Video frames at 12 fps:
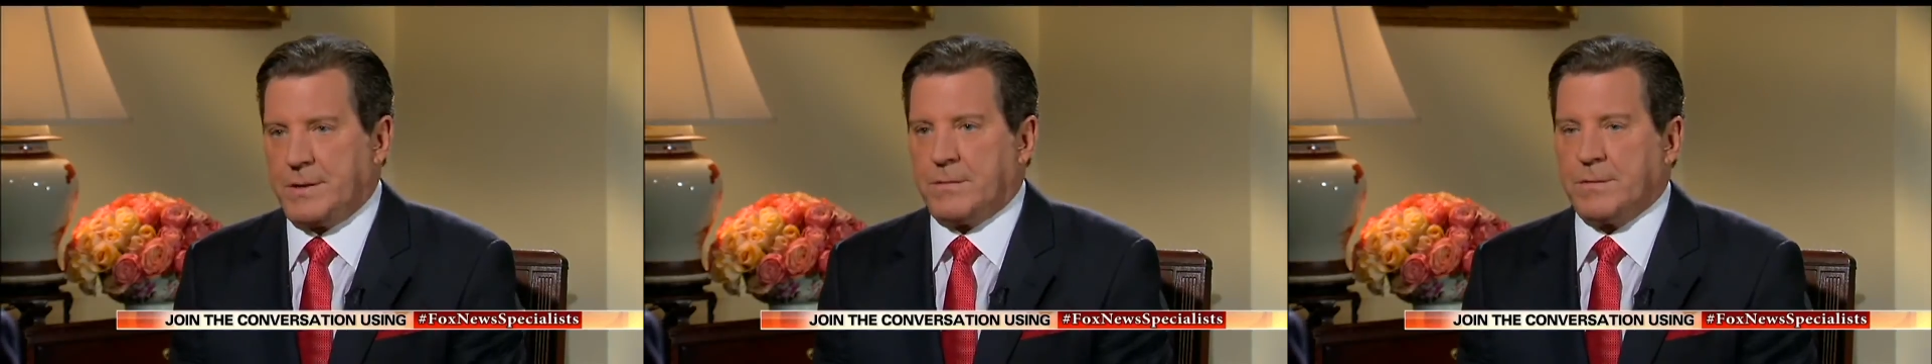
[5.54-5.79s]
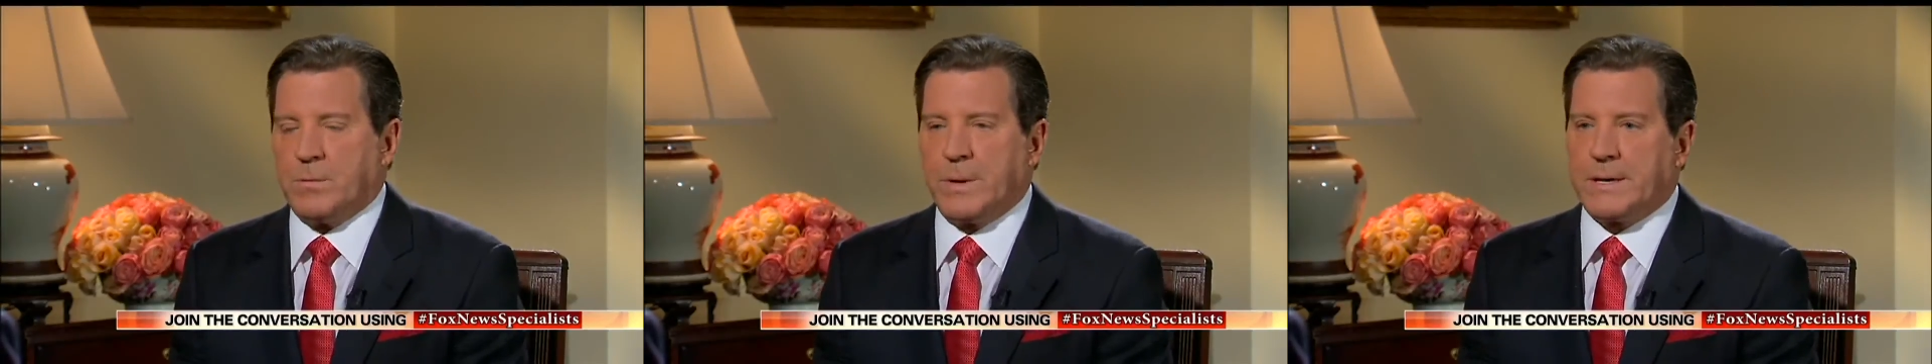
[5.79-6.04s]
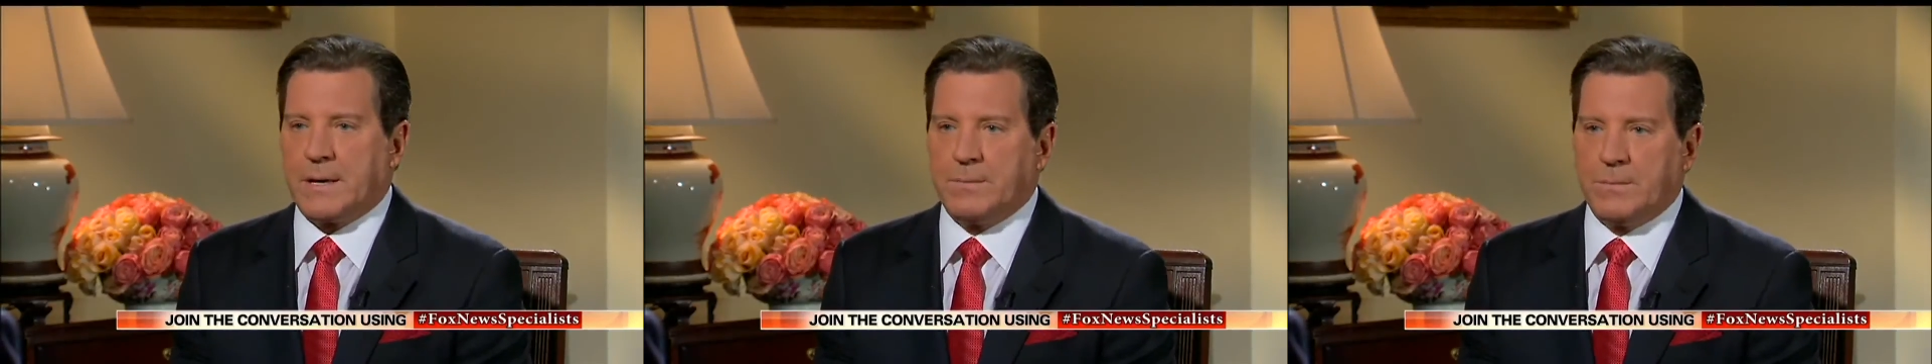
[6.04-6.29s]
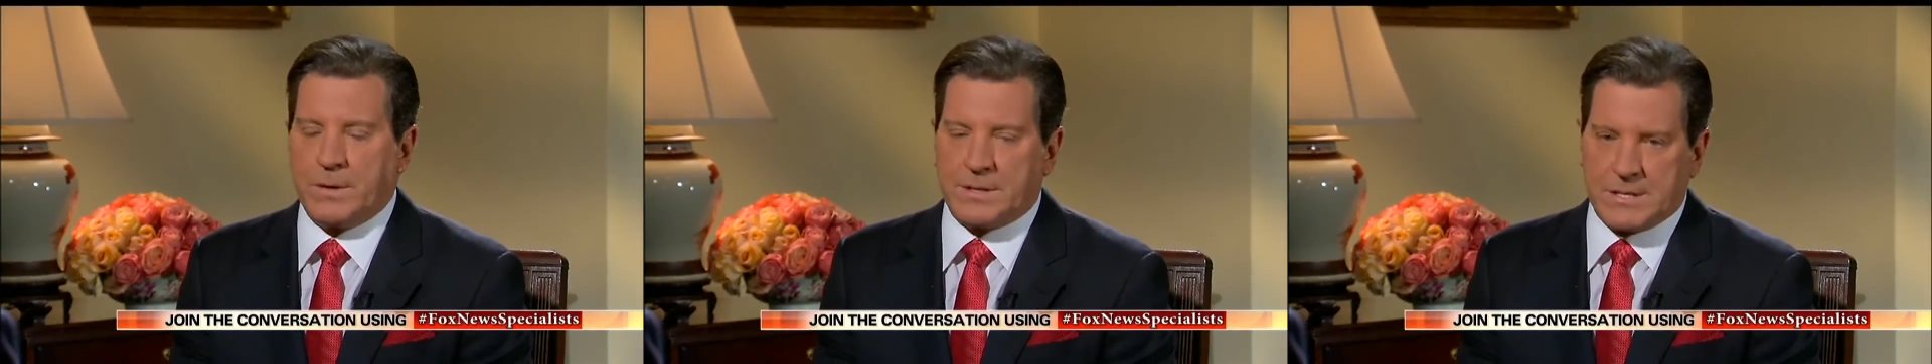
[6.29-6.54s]
it over the weekend
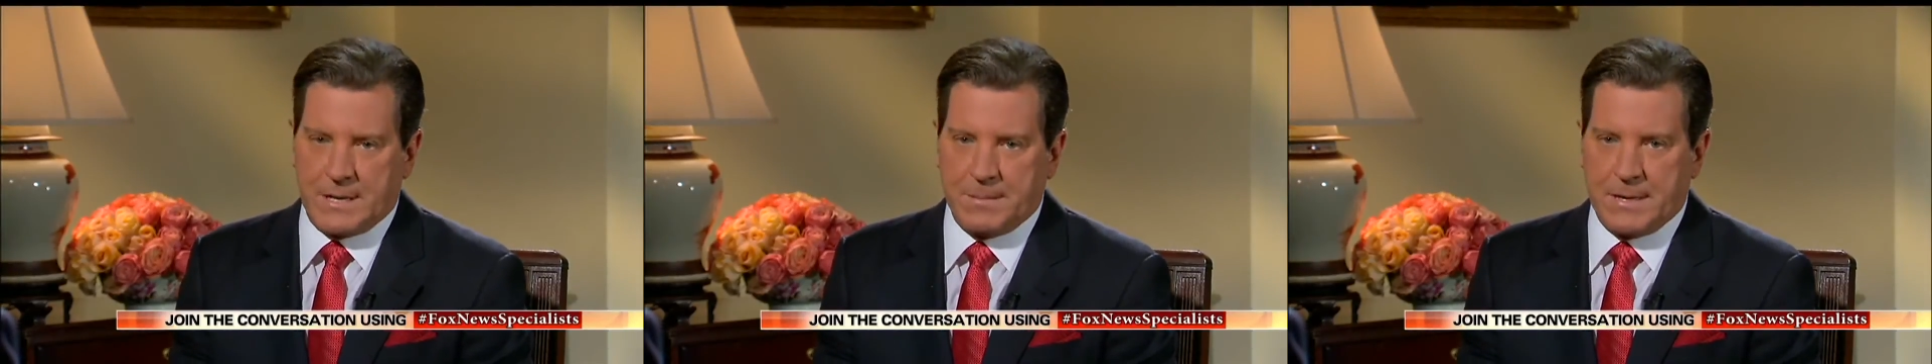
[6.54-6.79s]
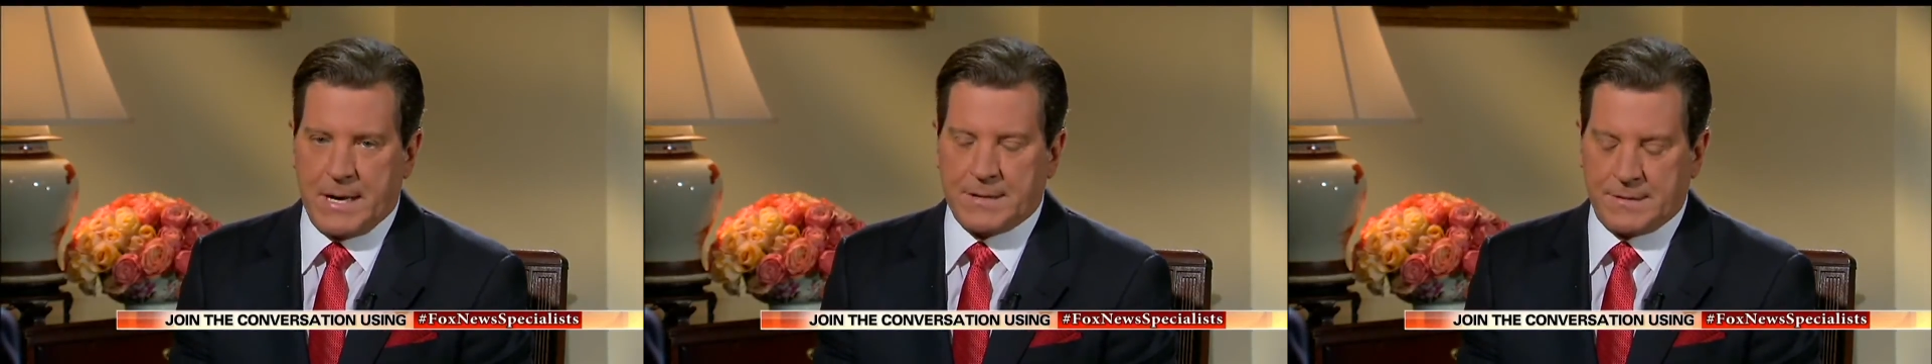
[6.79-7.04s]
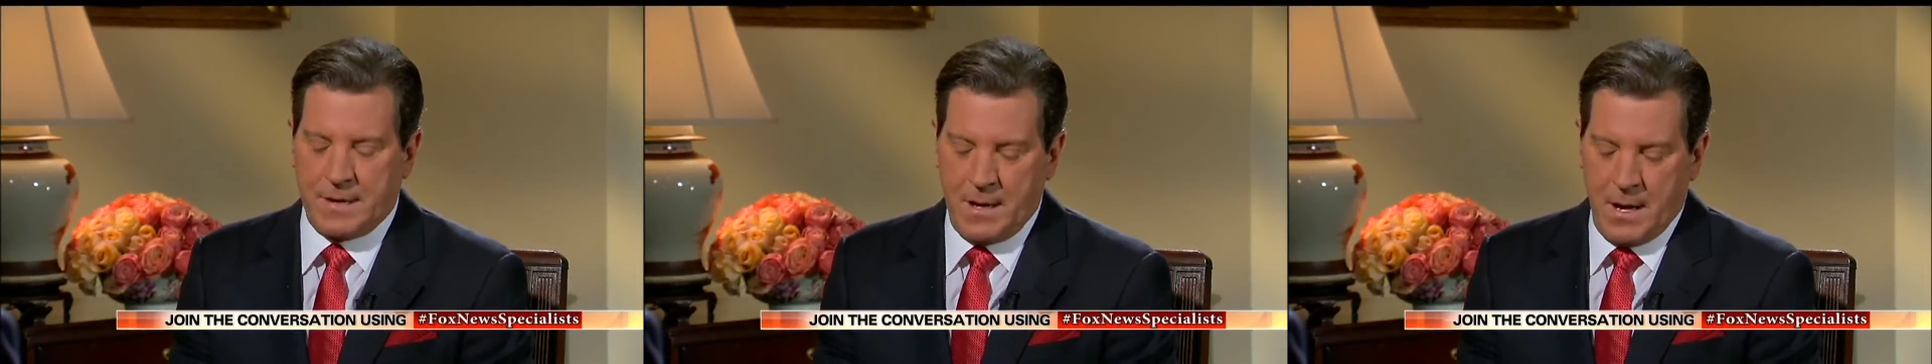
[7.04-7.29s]
with CBS.